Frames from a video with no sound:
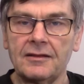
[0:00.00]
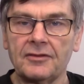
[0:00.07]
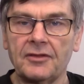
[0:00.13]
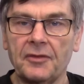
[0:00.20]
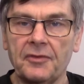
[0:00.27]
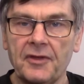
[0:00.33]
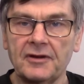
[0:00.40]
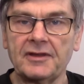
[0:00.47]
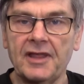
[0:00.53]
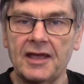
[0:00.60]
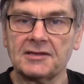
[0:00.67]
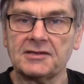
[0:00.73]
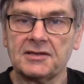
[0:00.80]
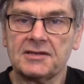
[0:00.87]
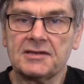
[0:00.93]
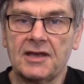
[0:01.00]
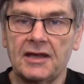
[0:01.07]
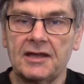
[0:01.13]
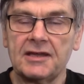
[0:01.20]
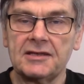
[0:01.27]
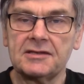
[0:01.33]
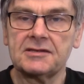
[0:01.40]
The third
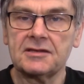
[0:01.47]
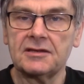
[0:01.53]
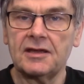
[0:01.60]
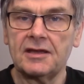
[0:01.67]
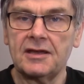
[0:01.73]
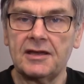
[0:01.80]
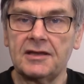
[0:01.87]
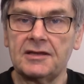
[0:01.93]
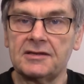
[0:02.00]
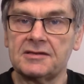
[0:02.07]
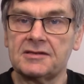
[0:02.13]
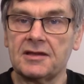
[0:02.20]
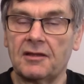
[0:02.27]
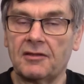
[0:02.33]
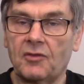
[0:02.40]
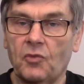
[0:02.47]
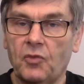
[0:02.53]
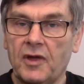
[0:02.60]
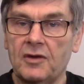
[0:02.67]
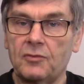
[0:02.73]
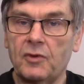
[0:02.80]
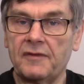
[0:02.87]
exercise is
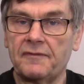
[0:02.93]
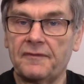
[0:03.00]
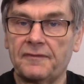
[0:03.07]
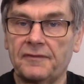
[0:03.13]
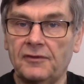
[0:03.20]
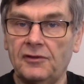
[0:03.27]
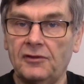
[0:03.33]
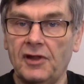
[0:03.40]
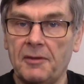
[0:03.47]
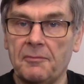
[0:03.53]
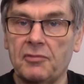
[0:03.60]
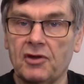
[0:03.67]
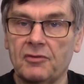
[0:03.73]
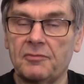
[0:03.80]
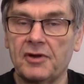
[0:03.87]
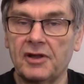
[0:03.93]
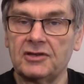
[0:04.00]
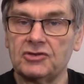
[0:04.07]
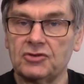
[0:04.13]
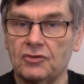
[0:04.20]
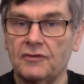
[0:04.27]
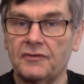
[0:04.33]
where we flip your
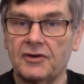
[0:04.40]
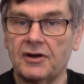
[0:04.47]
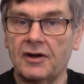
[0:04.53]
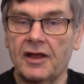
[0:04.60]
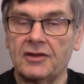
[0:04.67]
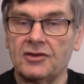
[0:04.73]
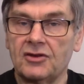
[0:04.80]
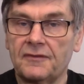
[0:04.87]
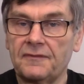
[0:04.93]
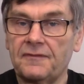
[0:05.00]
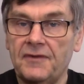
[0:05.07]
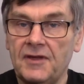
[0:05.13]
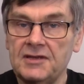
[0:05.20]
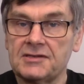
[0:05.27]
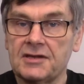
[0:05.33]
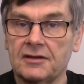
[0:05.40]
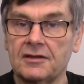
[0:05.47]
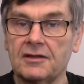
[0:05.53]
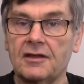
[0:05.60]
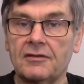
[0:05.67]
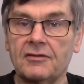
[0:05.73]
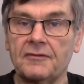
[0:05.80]
bridge over and you're
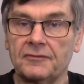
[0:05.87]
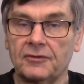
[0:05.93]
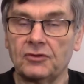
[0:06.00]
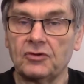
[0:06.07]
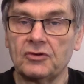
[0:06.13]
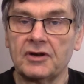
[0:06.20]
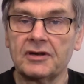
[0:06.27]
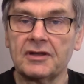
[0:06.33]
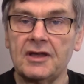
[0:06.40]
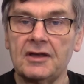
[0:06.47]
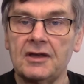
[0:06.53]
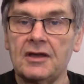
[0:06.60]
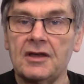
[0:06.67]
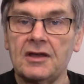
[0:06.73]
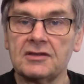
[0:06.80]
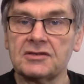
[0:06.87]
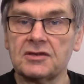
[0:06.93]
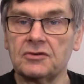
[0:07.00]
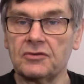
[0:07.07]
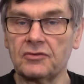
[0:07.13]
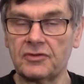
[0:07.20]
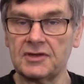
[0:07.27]
facing the floor.
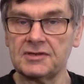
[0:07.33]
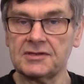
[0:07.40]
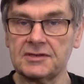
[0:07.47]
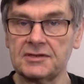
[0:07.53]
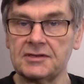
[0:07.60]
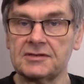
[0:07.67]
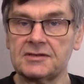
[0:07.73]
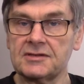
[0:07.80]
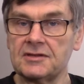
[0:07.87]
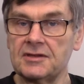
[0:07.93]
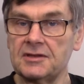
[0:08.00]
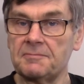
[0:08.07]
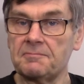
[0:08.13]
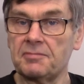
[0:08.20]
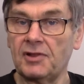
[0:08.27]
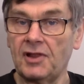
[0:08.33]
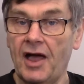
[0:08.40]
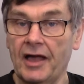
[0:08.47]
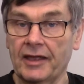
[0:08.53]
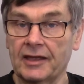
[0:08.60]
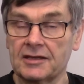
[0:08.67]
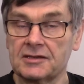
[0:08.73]
So this is the
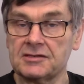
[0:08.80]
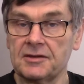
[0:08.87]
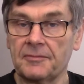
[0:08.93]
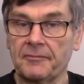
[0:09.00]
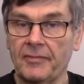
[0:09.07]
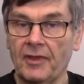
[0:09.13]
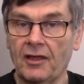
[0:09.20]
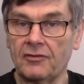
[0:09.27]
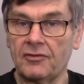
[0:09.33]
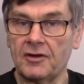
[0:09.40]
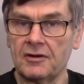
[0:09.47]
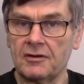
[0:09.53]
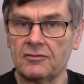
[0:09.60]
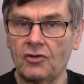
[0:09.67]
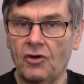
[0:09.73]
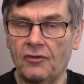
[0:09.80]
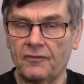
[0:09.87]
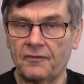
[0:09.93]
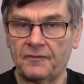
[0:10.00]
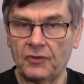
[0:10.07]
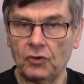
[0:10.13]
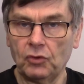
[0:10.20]
planks. They're not
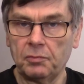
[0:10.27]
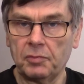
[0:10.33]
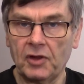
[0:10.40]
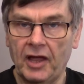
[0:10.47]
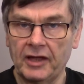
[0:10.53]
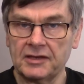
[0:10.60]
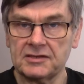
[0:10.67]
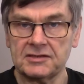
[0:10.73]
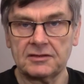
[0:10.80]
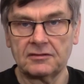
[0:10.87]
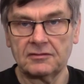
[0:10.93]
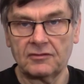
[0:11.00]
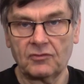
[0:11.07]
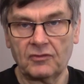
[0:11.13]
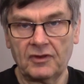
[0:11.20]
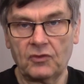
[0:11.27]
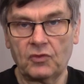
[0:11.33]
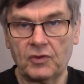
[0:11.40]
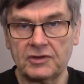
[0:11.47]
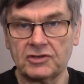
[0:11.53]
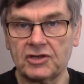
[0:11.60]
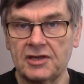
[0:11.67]
full planks, in
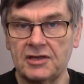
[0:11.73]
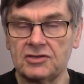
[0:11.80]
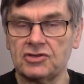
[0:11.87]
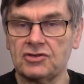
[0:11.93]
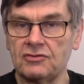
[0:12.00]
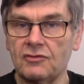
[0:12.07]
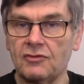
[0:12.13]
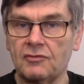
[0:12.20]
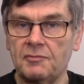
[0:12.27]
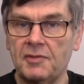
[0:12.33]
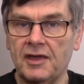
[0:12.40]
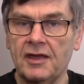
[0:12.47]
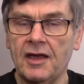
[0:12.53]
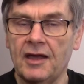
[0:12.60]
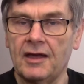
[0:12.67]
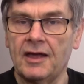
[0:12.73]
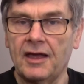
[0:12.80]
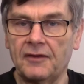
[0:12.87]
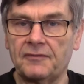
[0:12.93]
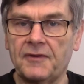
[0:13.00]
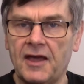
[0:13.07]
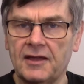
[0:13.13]
which case you would be
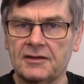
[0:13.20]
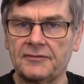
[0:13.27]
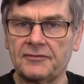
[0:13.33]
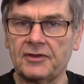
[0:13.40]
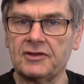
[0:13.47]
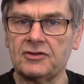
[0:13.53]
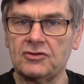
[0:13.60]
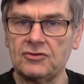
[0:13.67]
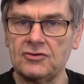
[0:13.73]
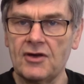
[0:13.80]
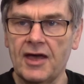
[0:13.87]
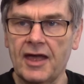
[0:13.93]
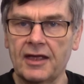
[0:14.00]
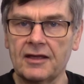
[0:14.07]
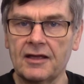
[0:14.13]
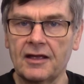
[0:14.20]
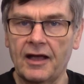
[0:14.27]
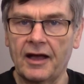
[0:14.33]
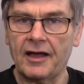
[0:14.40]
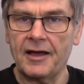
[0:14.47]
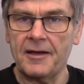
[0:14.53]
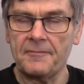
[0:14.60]
effectively
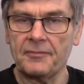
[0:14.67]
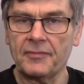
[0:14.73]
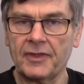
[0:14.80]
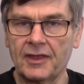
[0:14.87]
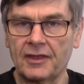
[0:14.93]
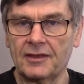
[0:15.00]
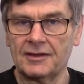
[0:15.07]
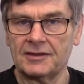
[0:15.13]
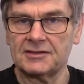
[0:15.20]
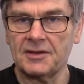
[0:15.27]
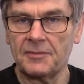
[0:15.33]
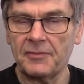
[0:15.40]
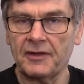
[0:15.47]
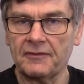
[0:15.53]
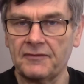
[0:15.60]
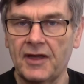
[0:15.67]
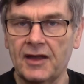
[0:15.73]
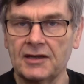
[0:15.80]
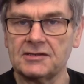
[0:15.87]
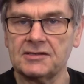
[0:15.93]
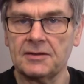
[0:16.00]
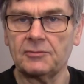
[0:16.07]
doing something
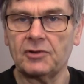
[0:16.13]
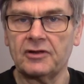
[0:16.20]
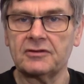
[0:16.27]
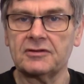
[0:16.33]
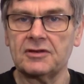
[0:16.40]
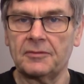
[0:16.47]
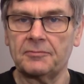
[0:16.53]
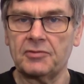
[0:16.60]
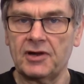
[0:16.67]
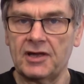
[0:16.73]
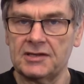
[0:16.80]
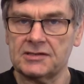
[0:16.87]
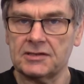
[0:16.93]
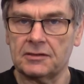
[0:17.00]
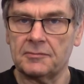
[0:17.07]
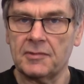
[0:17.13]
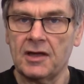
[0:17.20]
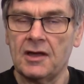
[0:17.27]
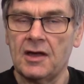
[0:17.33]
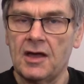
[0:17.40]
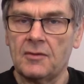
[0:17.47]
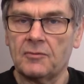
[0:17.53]
very similar to a press-up.
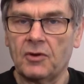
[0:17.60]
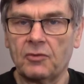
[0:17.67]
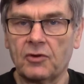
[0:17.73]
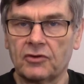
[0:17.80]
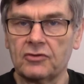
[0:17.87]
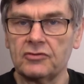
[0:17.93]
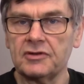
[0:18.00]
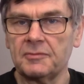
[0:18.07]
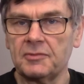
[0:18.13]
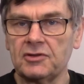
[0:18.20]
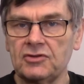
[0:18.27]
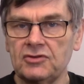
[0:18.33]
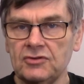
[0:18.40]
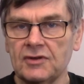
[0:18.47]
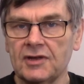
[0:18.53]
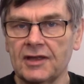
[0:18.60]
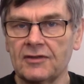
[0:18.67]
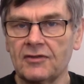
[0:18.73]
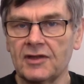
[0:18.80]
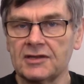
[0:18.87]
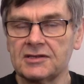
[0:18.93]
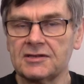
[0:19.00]
But we're going to be
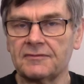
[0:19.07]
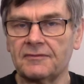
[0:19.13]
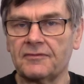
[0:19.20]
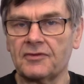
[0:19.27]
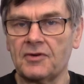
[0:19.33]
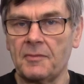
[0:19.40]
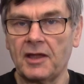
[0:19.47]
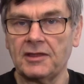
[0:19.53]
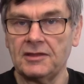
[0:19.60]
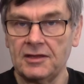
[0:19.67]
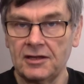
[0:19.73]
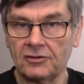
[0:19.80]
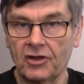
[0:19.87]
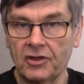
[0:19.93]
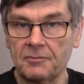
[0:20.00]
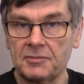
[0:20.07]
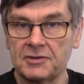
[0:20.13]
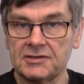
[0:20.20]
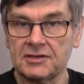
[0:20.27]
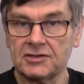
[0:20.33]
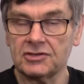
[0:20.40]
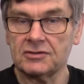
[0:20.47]
doing this from a kneeling
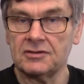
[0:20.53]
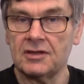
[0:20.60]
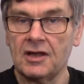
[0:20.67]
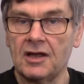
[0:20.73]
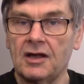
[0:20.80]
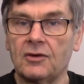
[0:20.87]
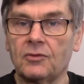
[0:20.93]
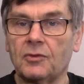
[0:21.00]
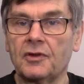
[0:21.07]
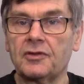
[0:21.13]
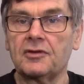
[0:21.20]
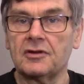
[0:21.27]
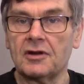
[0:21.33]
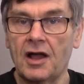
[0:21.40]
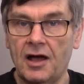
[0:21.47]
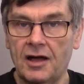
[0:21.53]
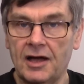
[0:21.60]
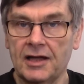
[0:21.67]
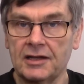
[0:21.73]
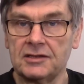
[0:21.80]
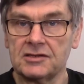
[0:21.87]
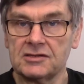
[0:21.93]
position with your
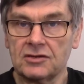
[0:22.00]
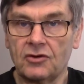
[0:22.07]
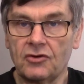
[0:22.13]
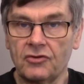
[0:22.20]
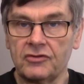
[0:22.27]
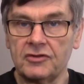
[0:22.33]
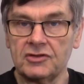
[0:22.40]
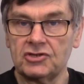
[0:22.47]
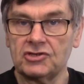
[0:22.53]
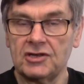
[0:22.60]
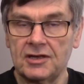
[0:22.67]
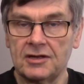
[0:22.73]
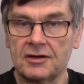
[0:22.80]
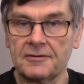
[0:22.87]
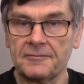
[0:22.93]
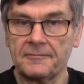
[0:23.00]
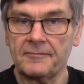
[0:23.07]
hands on the chair.